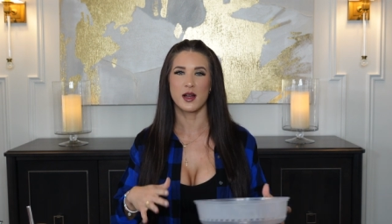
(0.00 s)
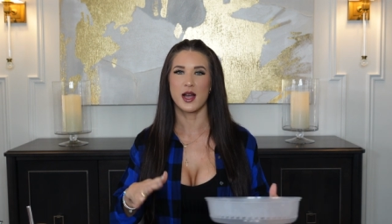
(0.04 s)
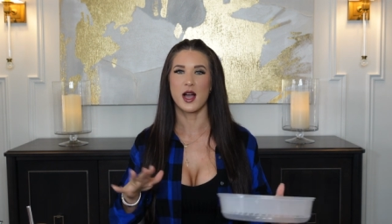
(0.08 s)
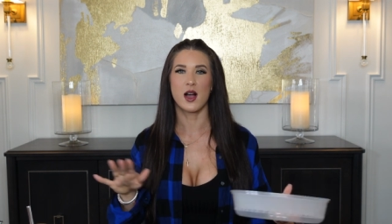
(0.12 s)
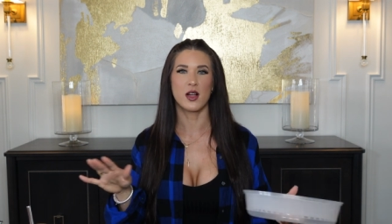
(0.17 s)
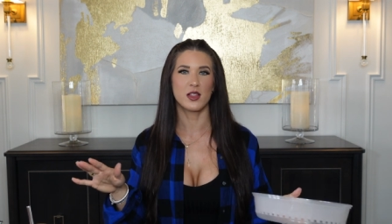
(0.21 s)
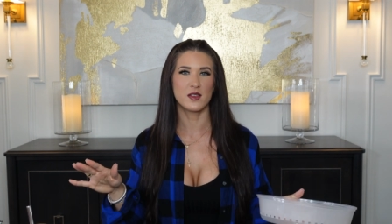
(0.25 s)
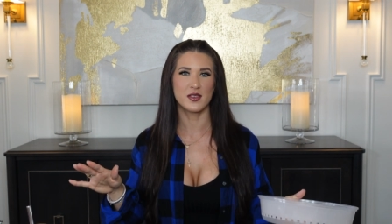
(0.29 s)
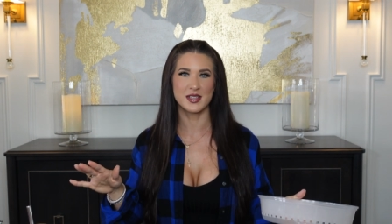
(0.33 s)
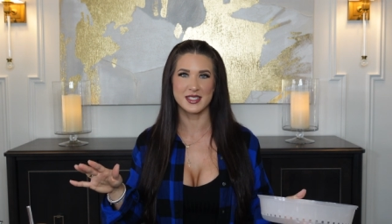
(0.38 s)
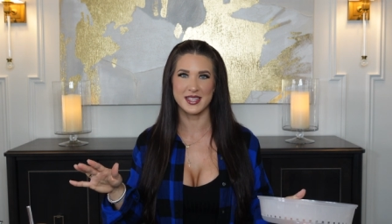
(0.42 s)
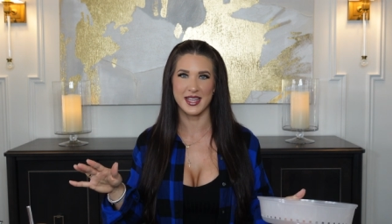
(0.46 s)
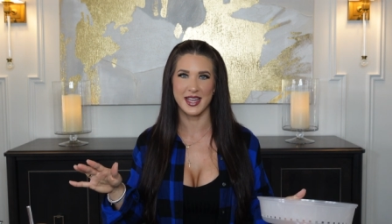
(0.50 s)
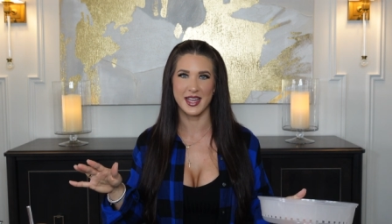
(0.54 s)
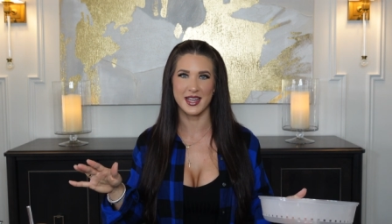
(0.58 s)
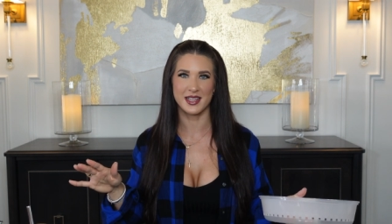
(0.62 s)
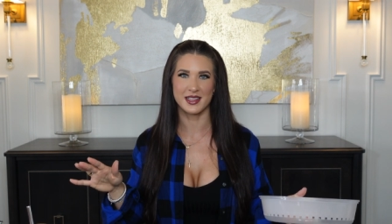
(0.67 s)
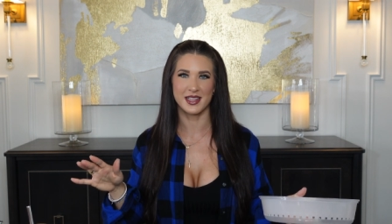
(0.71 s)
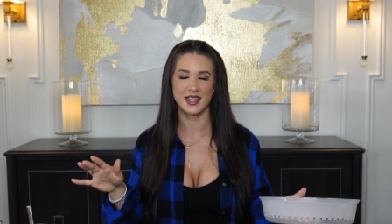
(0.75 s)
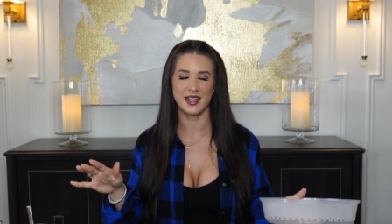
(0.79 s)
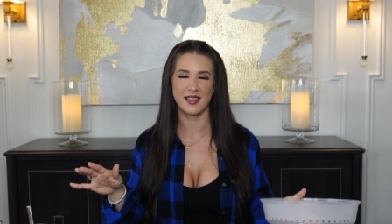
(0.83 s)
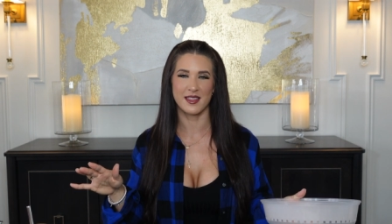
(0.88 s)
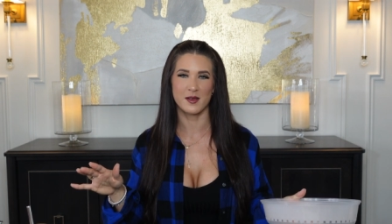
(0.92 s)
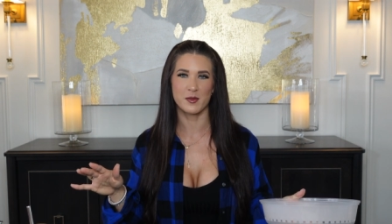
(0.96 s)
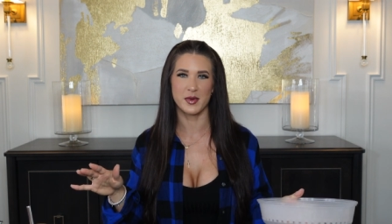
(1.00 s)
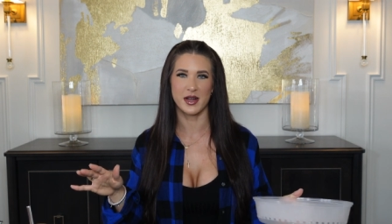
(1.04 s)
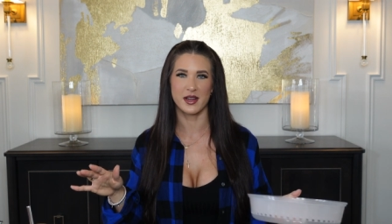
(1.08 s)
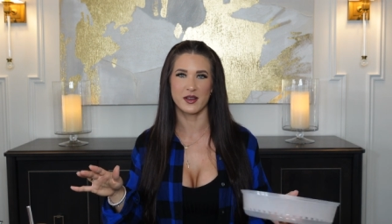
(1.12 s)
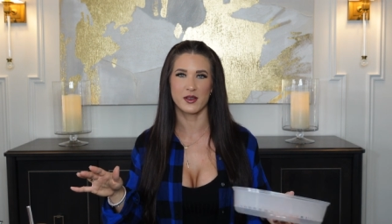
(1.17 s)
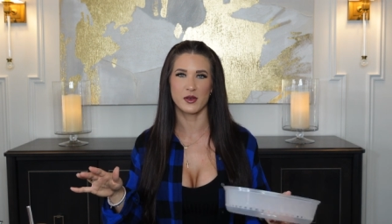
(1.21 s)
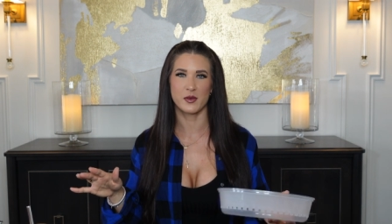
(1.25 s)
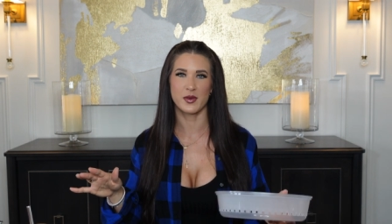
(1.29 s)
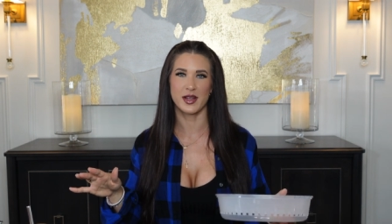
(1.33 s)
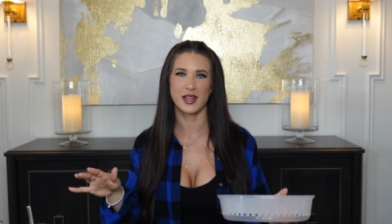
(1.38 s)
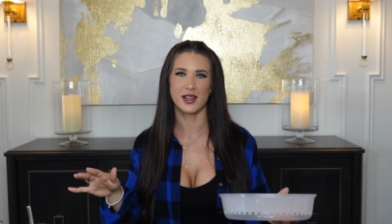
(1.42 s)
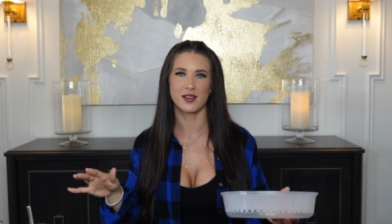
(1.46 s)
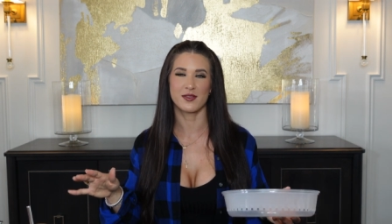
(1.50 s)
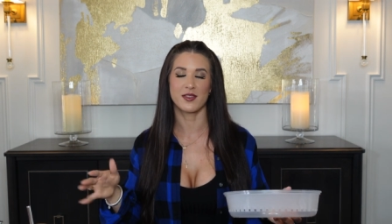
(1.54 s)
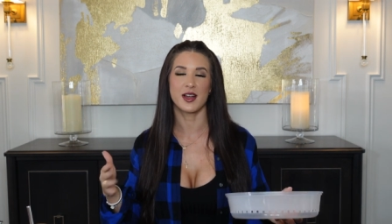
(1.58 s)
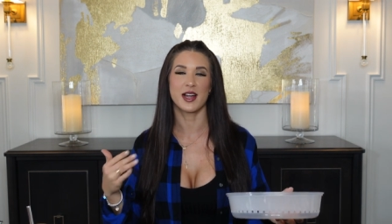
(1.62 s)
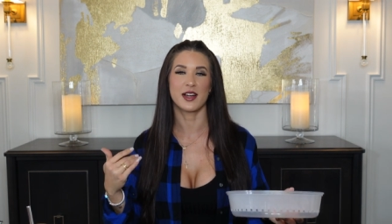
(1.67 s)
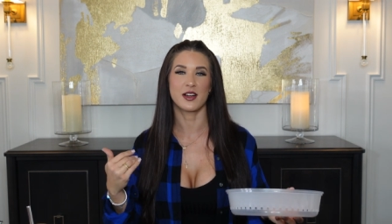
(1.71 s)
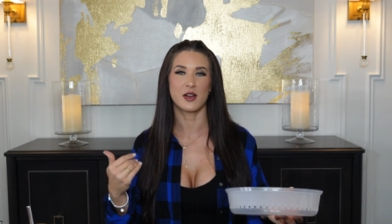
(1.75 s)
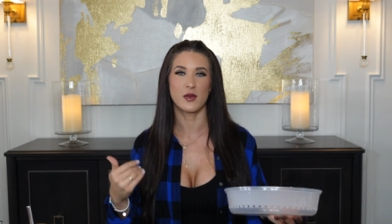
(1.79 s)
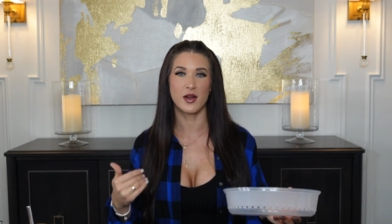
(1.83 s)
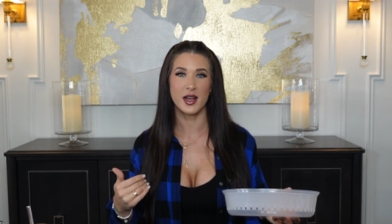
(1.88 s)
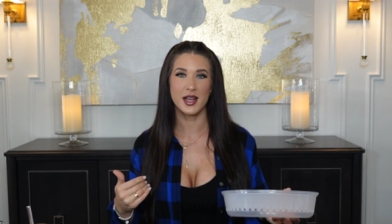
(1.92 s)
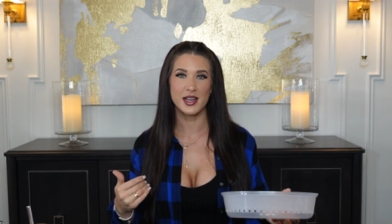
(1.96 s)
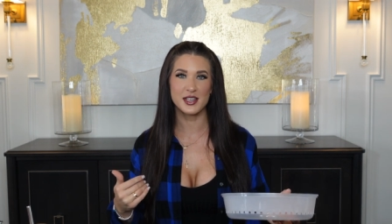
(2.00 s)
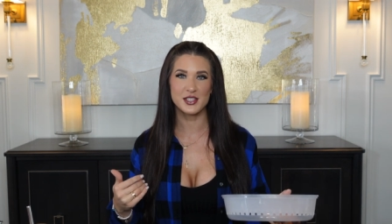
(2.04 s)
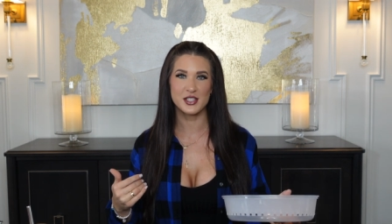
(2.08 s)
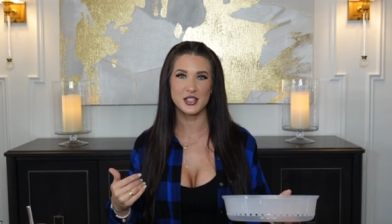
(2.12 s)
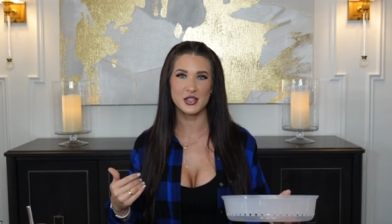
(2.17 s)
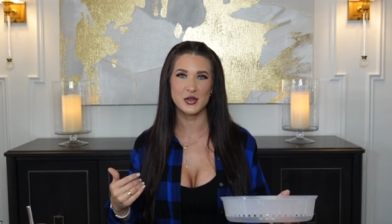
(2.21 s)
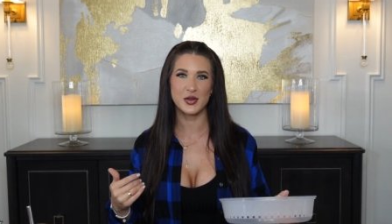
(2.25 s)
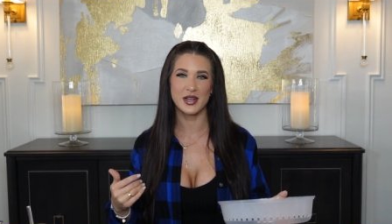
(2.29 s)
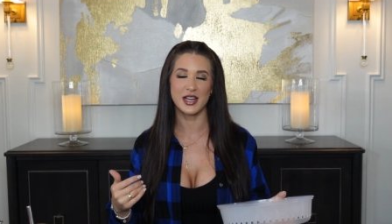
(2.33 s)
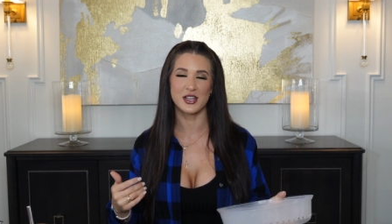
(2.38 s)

all of us hate cleaning the microwave. I know I do,